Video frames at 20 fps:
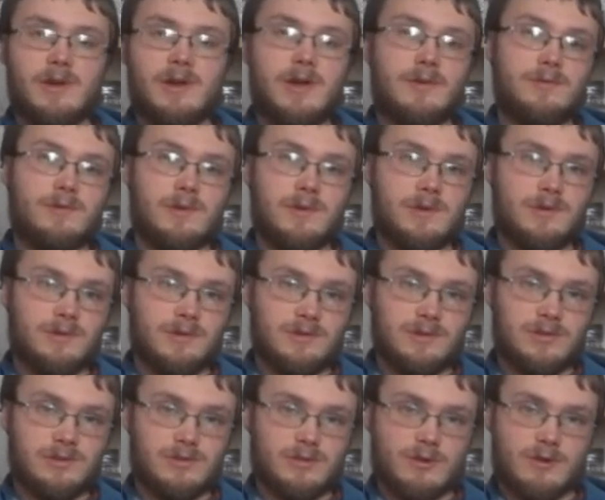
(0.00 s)
If you're used
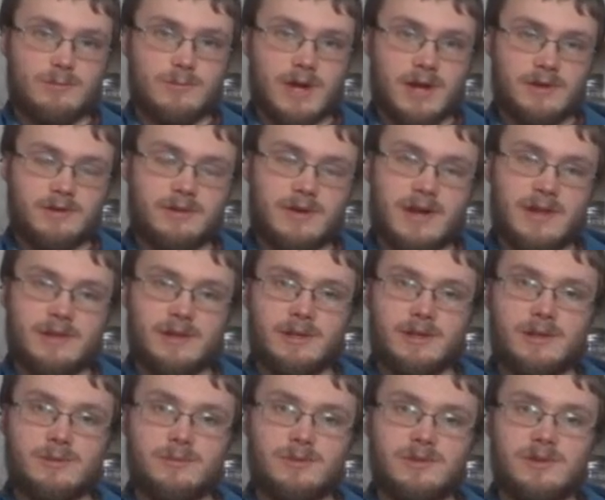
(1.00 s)
to store-bought dry
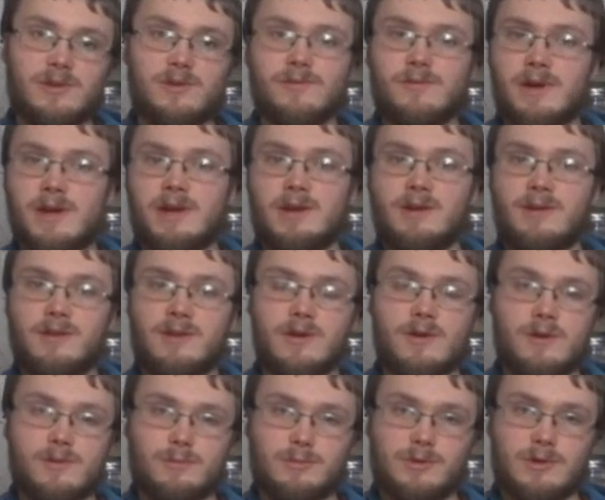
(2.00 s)
legumes, you'll find that
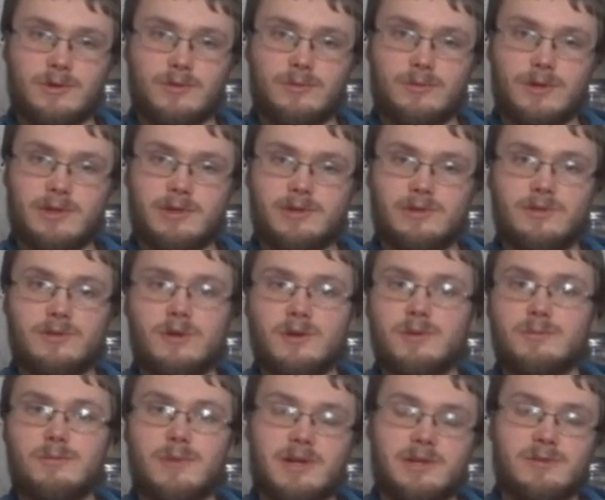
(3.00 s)
homegrown ones
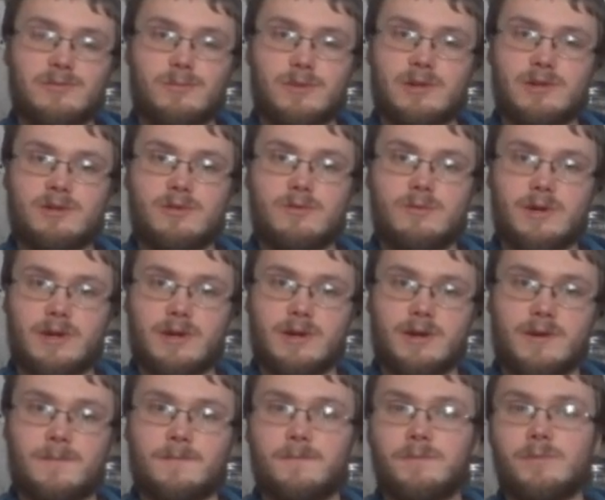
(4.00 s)
cook much, much quicker.